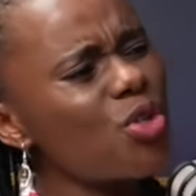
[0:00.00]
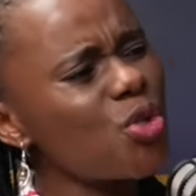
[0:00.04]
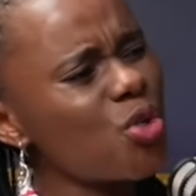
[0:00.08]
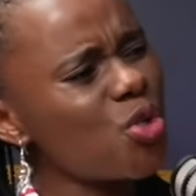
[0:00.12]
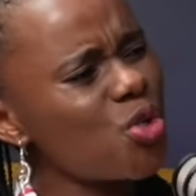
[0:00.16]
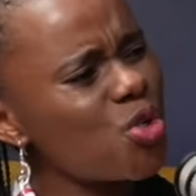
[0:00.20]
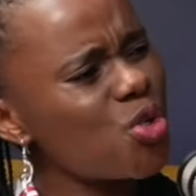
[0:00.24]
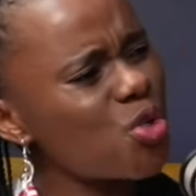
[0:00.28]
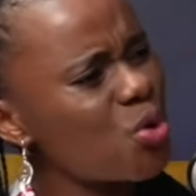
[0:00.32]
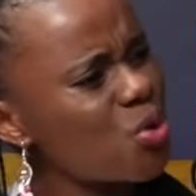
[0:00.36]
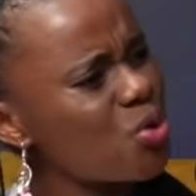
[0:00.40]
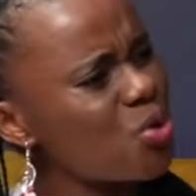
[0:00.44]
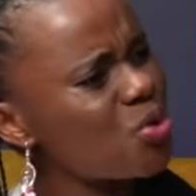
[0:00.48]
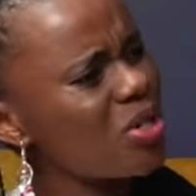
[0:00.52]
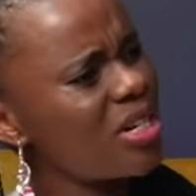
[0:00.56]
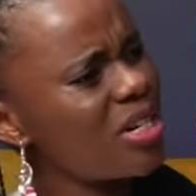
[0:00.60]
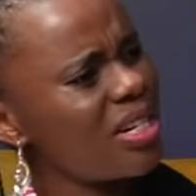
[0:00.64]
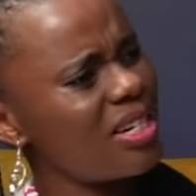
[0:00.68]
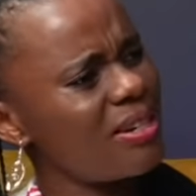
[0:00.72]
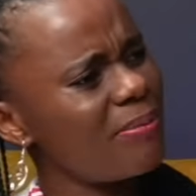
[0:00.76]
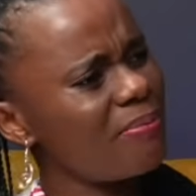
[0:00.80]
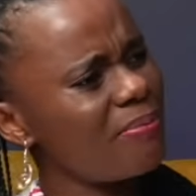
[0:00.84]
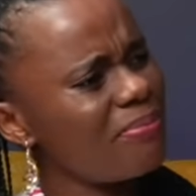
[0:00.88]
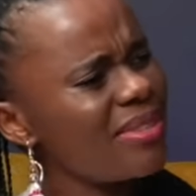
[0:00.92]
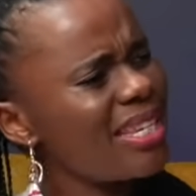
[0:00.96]
your children.
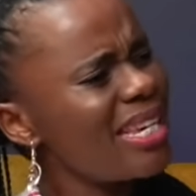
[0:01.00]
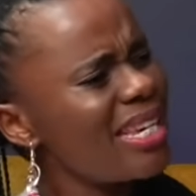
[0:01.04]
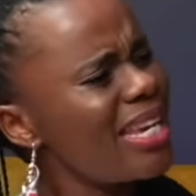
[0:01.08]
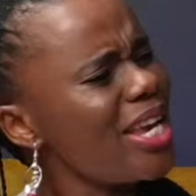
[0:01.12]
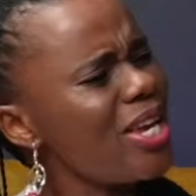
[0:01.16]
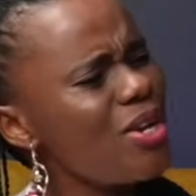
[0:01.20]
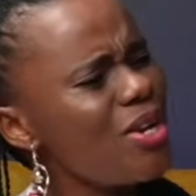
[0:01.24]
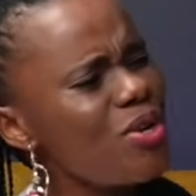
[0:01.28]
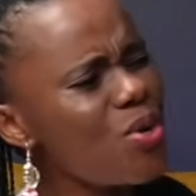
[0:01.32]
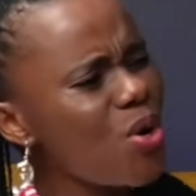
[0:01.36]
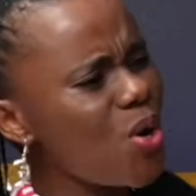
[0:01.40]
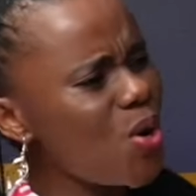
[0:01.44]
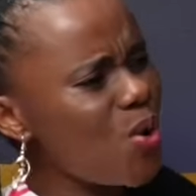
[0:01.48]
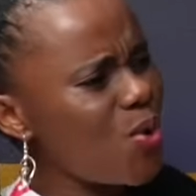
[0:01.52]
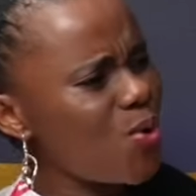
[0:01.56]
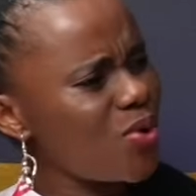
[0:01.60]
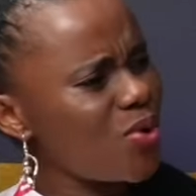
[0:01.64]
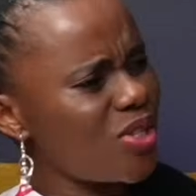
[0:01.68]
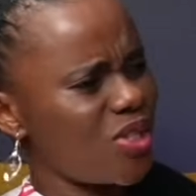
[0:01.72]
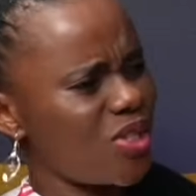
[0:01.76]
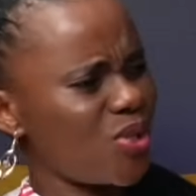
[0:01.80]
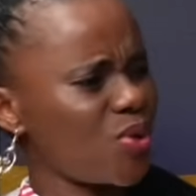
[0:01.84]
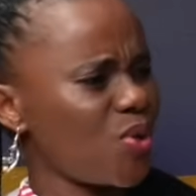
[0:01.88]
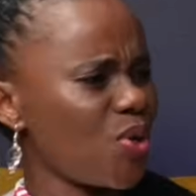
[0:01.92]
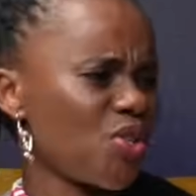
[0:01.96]
He knows
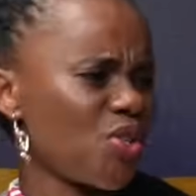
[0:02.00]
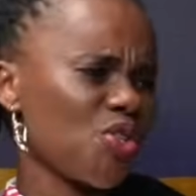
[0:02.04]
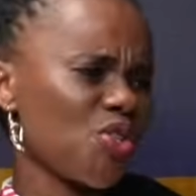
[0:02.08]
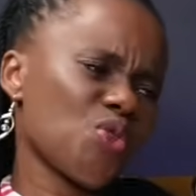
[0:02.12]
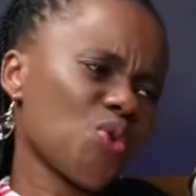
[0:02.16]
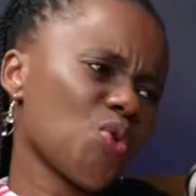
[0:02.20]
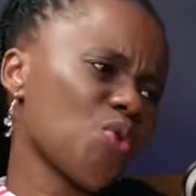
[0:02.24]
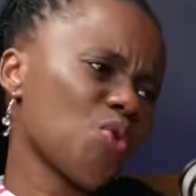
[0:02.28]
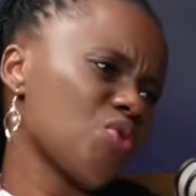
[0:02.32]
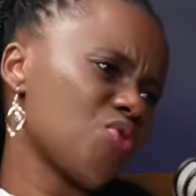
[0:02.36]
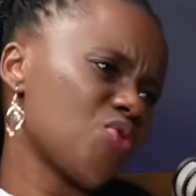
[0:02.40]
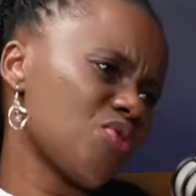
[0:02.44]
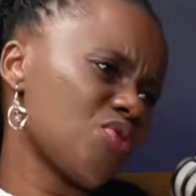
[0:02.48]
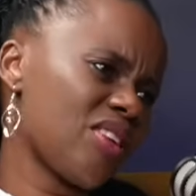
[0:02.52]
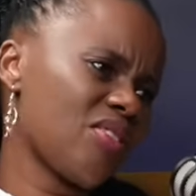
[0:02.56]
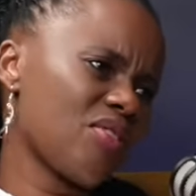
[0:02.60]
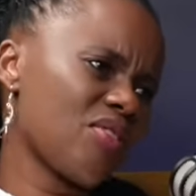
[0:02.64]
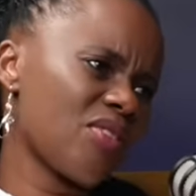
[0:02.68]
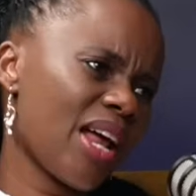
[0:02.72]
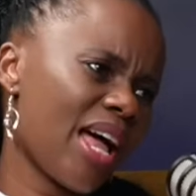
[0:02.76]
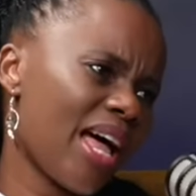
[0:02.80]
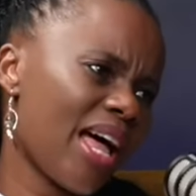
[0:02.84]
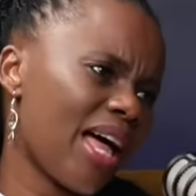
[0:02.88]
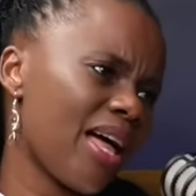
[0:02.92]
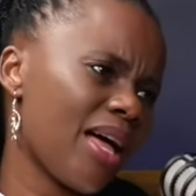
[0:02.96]
he's got children,
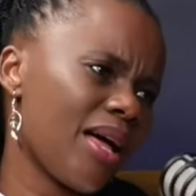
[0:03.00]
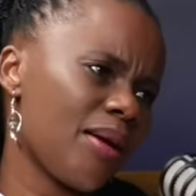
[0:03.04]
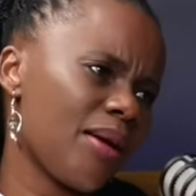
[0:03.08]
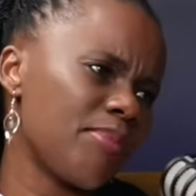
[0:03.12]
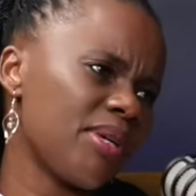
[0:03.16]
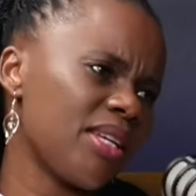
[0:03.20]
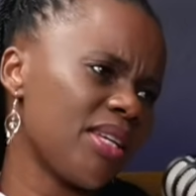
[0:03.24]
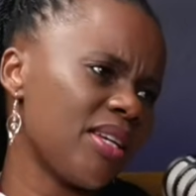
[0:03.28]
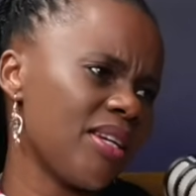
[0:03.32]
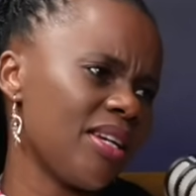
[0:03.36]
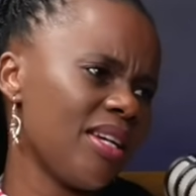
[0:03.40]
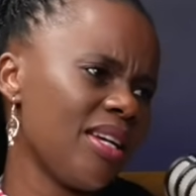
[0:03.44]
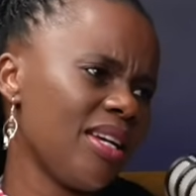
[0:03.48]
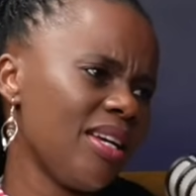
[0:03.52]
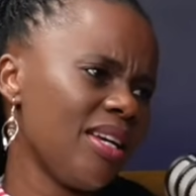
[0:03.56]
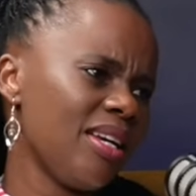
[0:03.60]
Rami. Knows.